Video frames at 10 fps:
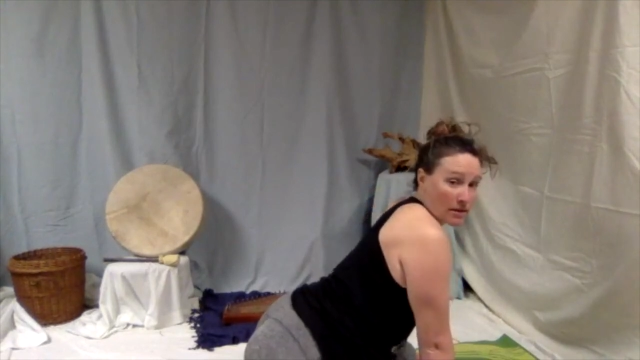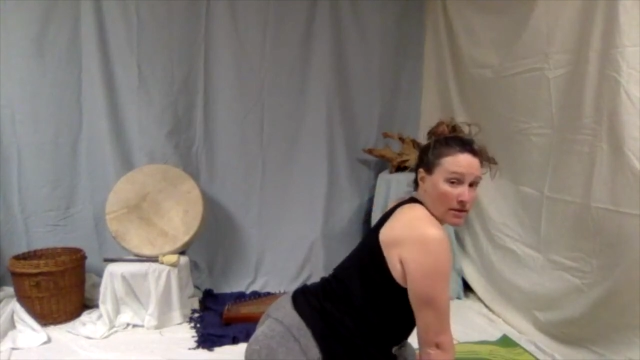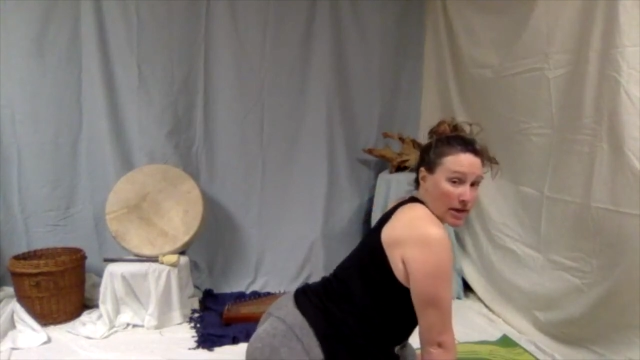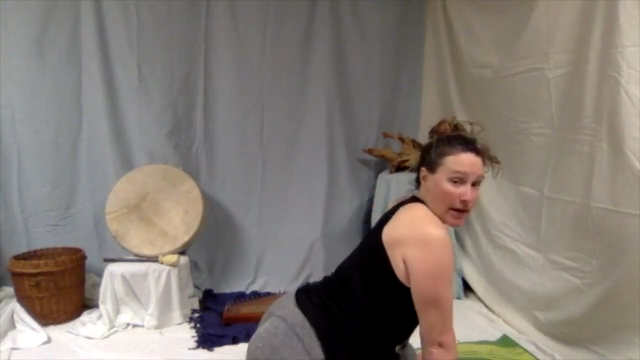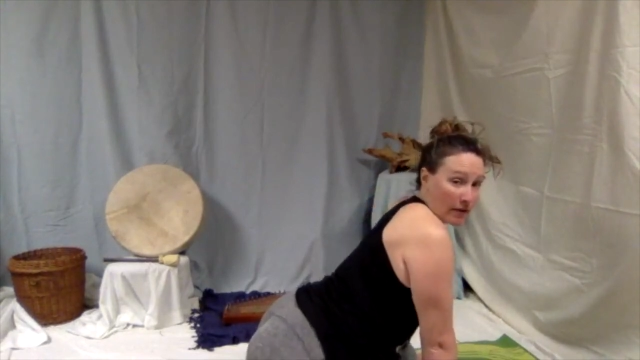
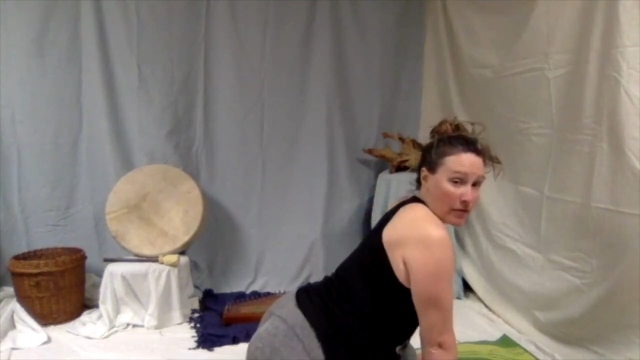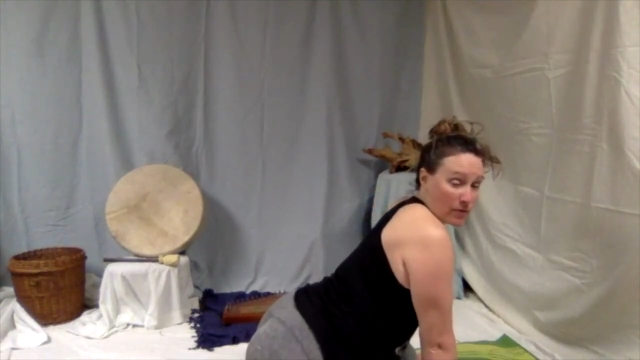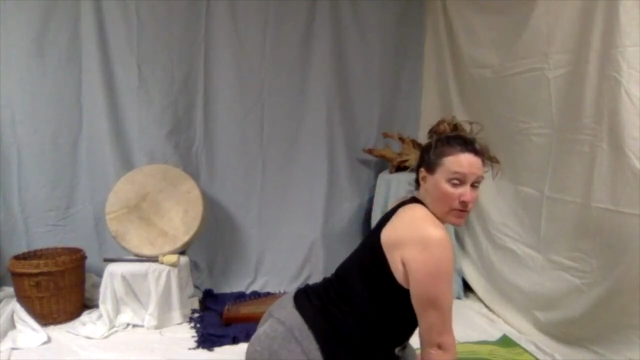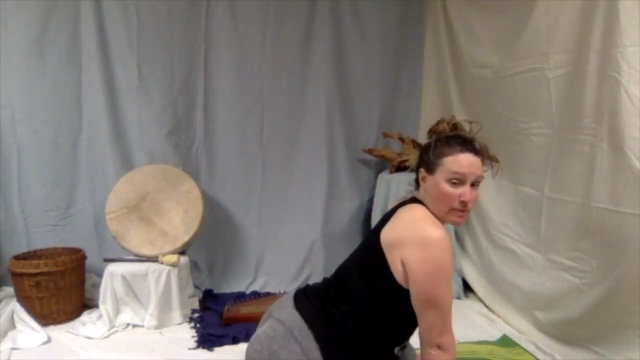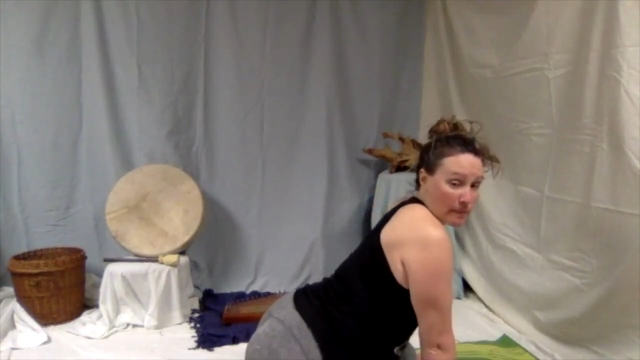Tuck
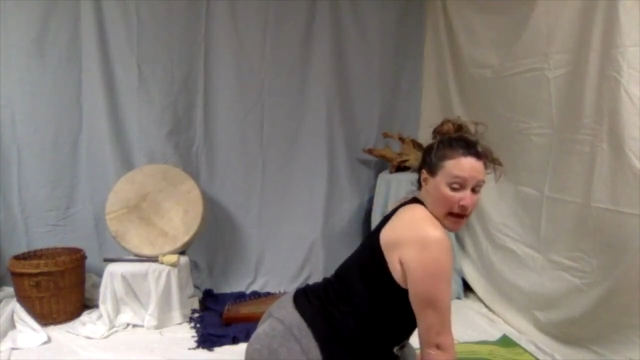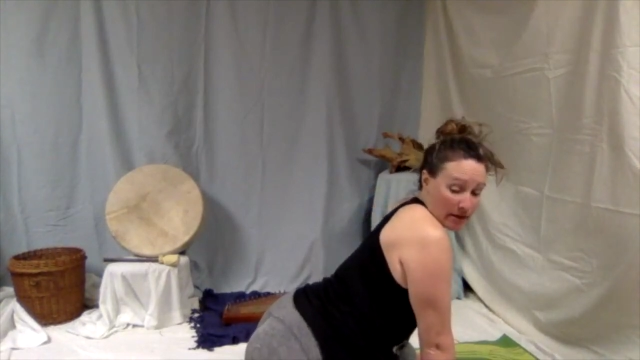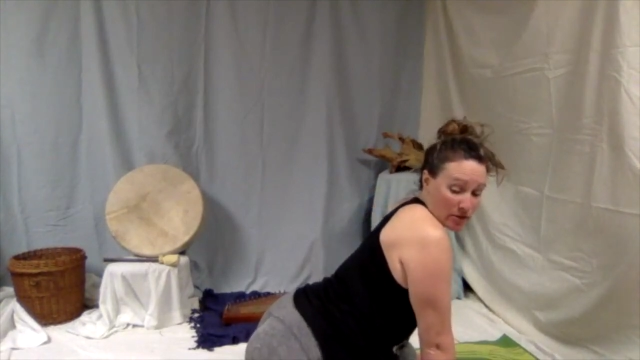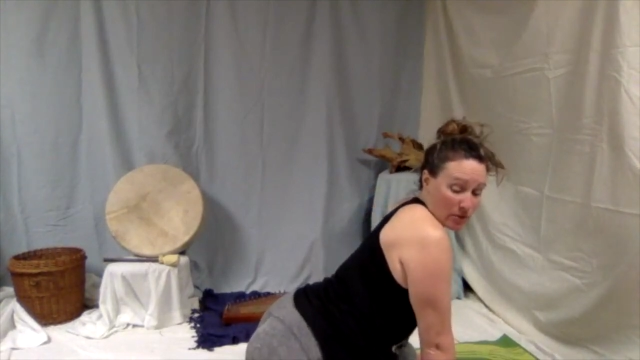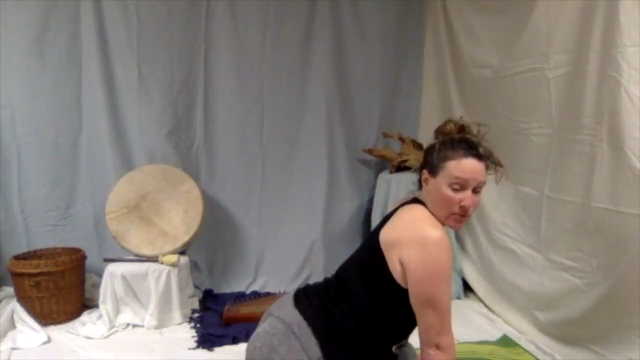those back
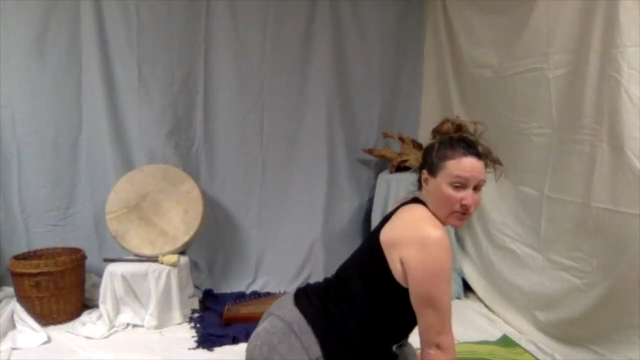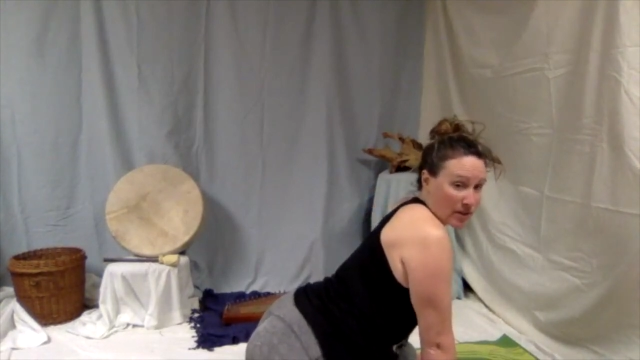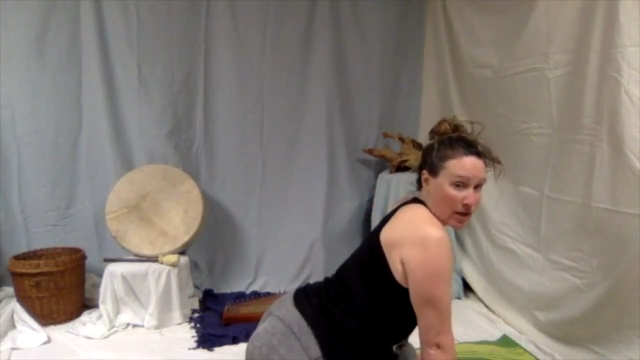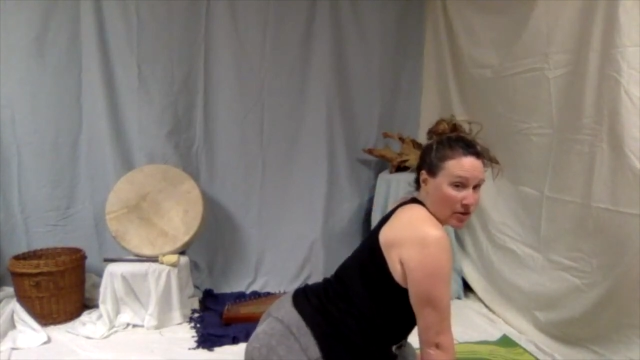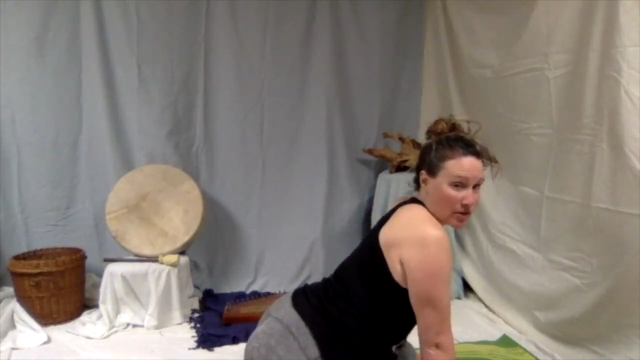toes
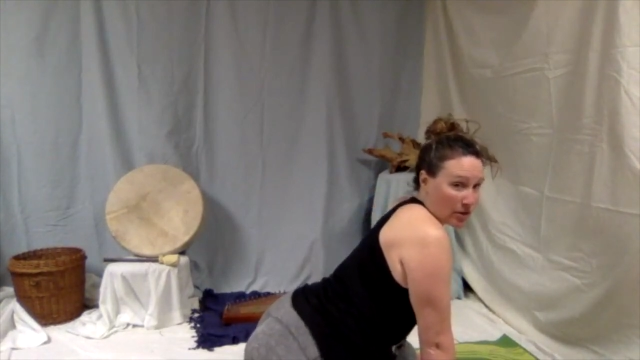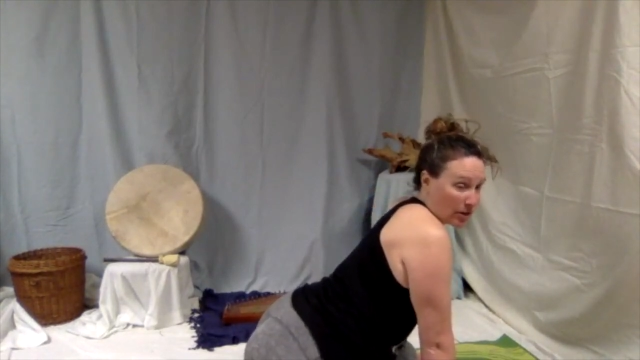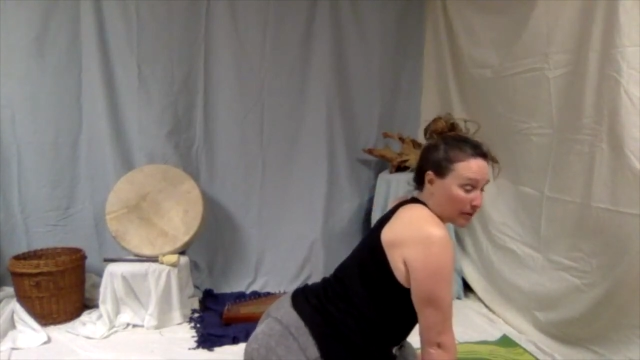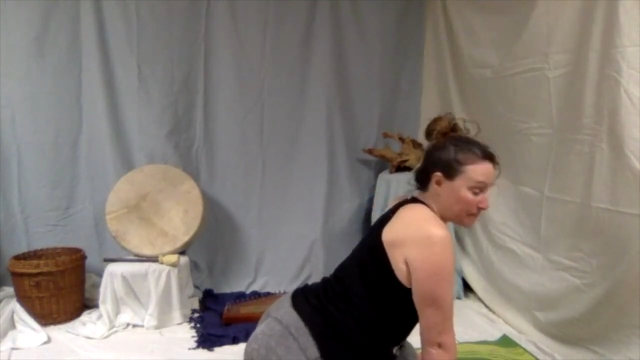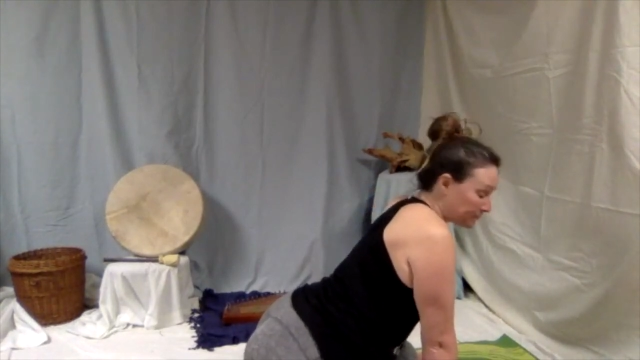under.